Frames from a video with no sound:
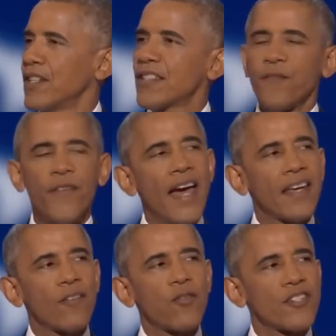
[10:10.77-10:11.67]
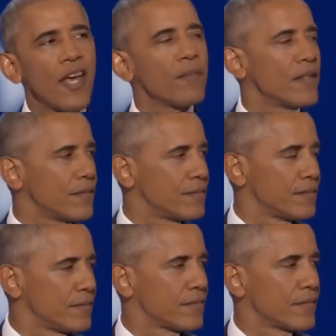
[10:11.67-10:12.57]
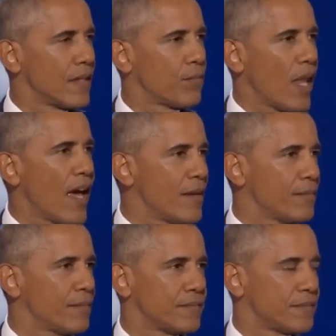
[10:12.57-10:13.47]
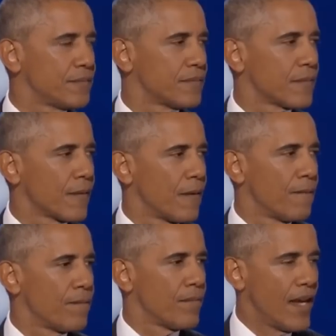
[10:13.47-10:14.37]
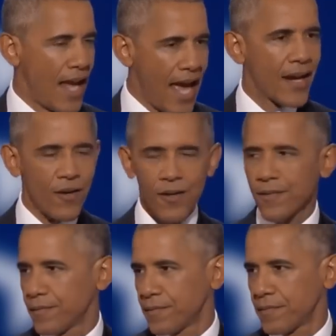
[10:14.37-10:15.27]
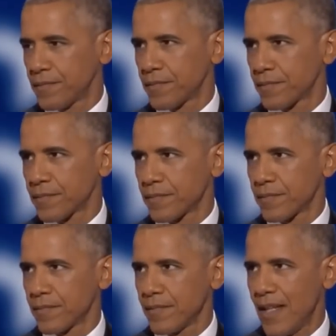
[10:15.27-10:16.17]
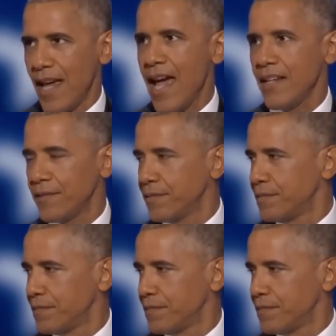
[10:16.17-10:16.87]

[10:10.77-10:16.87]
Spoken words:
just the fanning of resentment and blame and anger and hate.